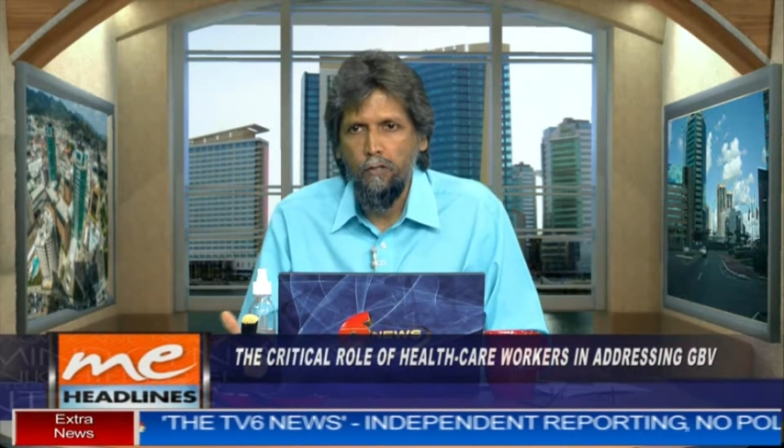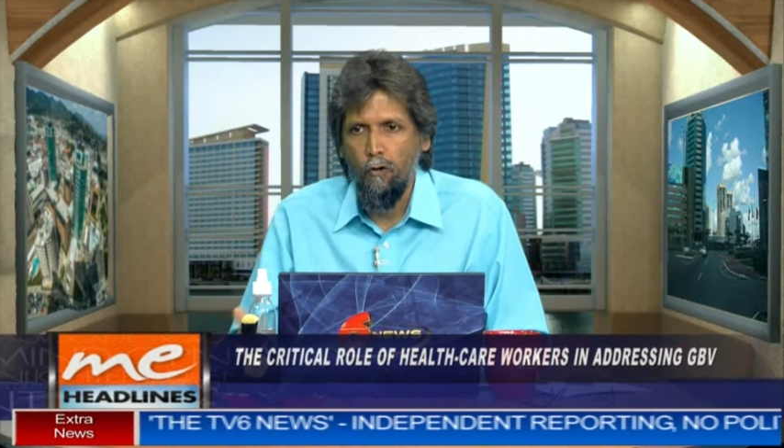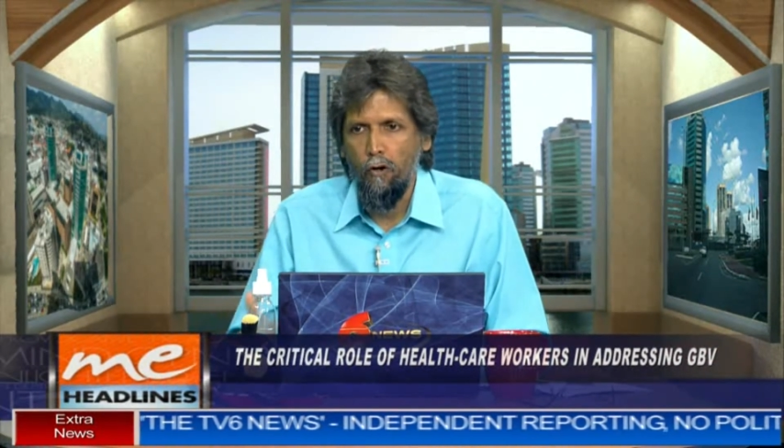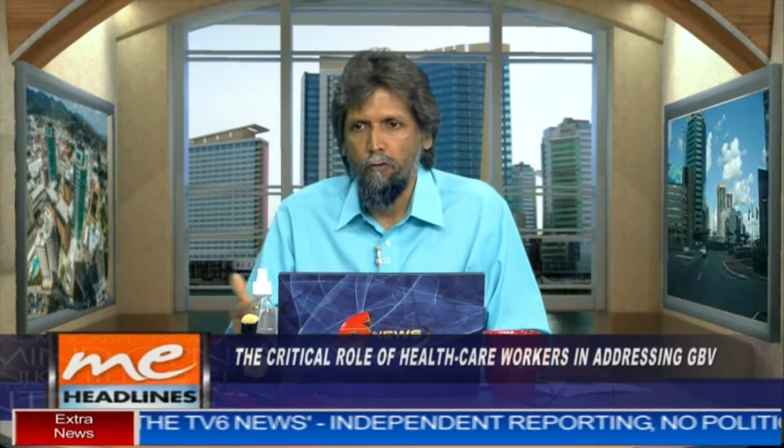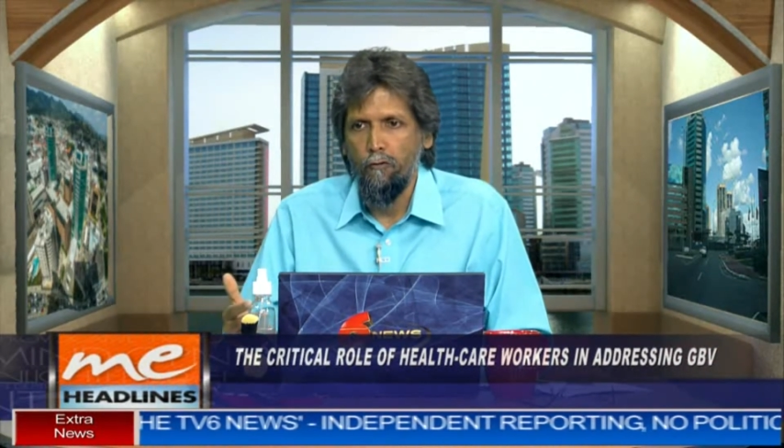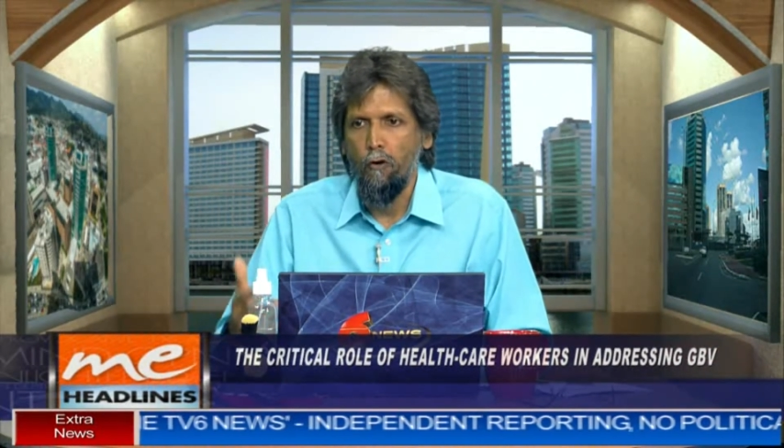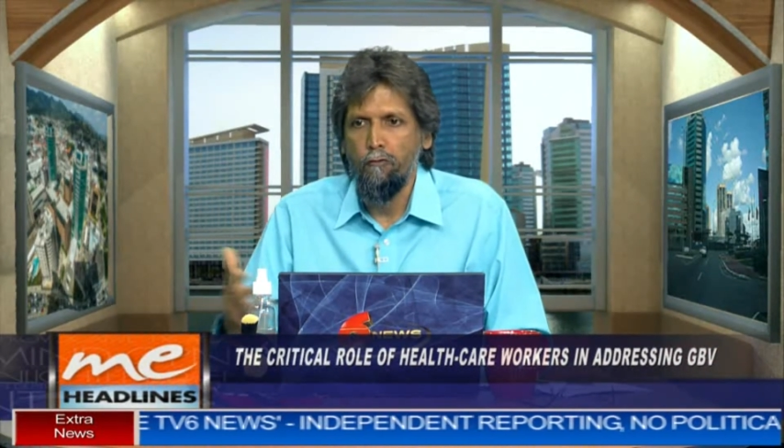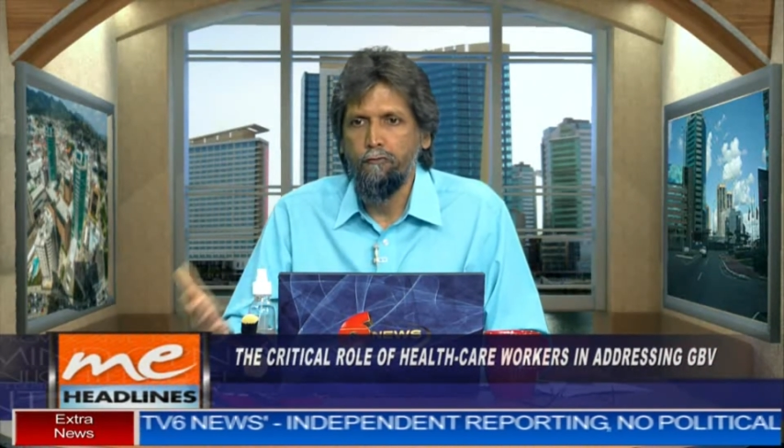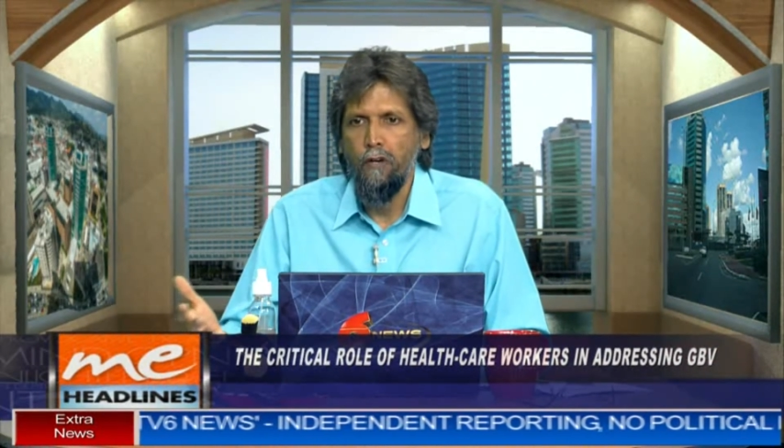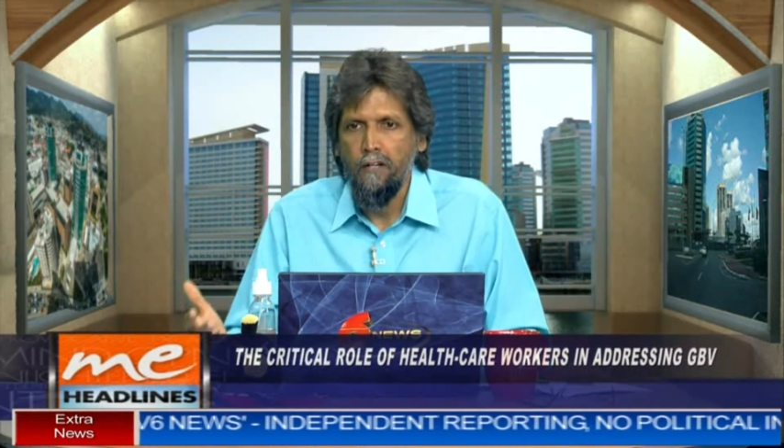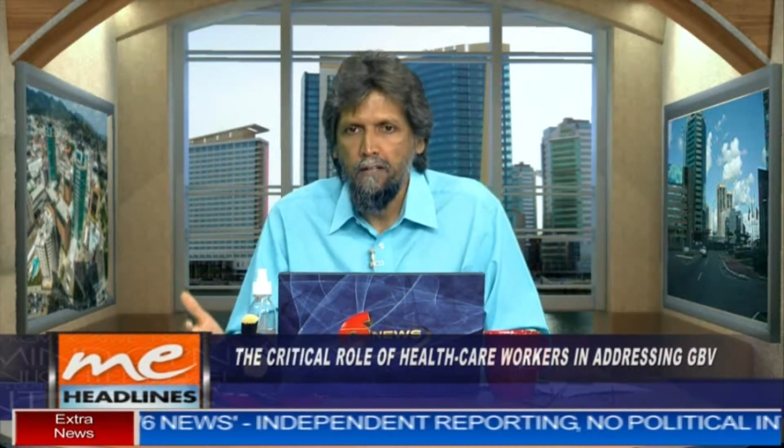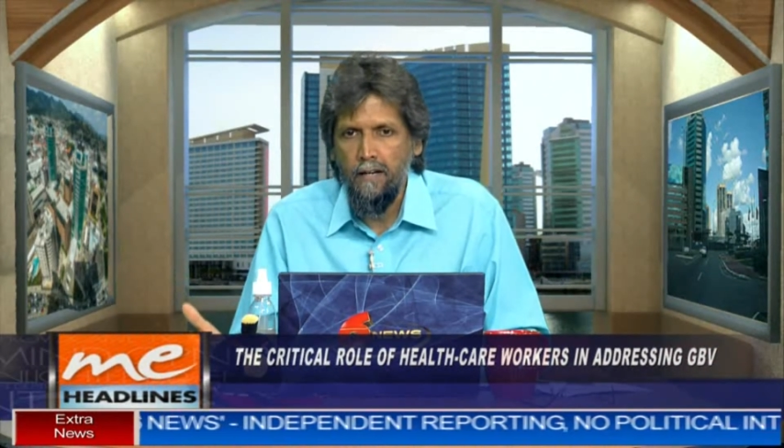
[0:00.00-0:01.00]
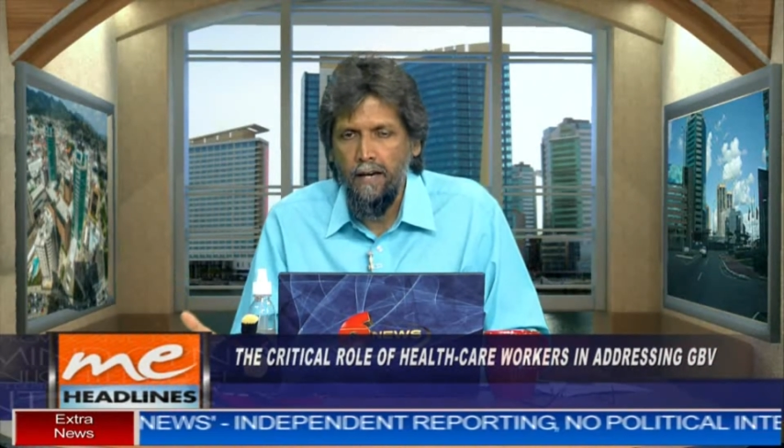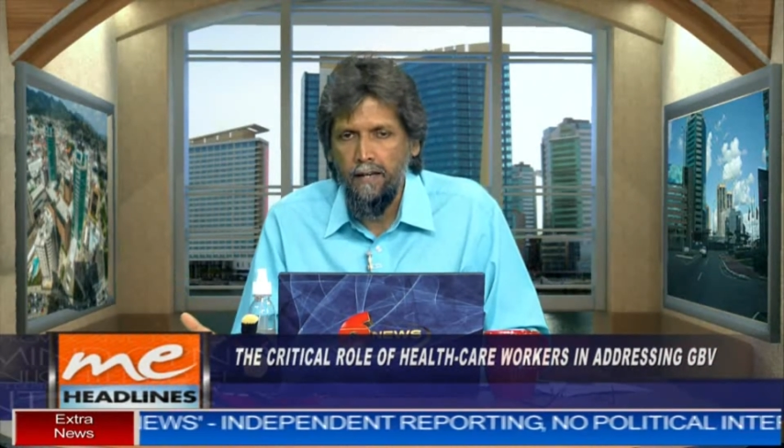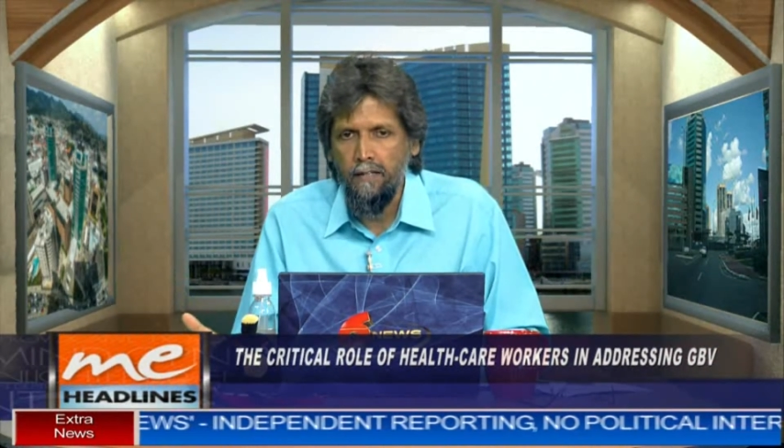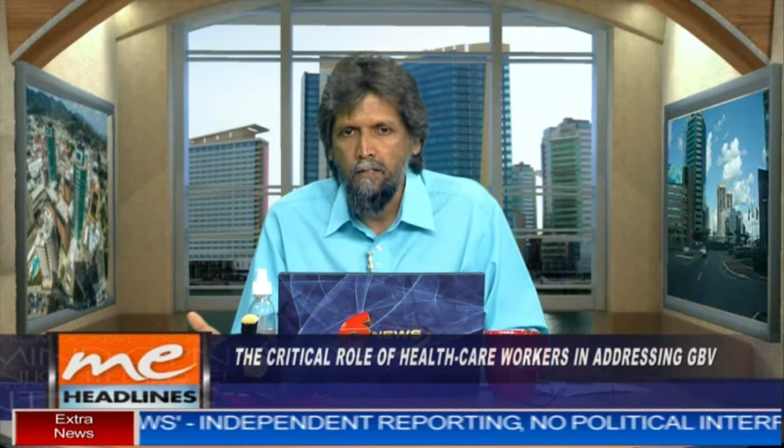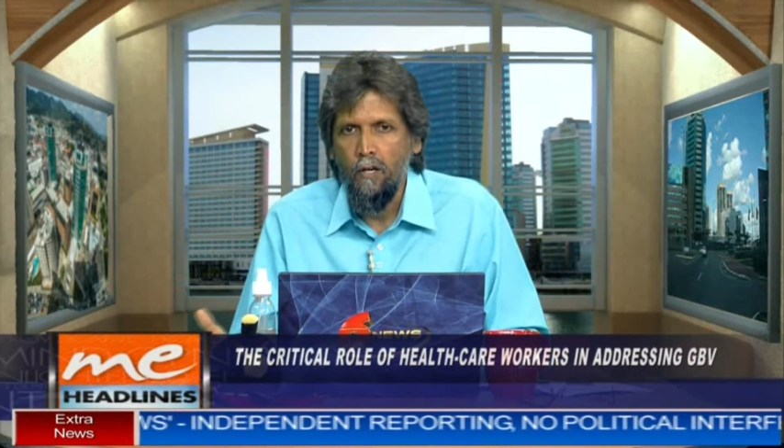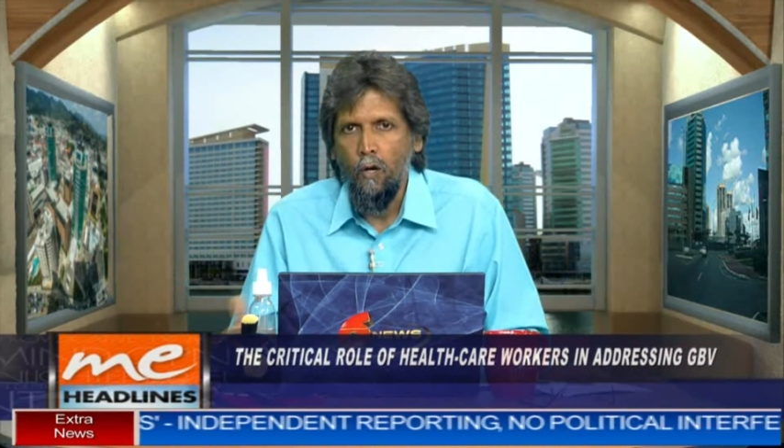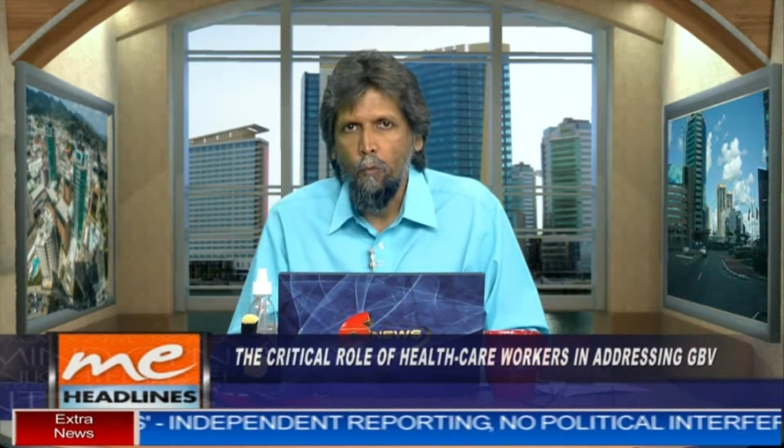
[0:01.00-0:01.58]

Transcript: or frontline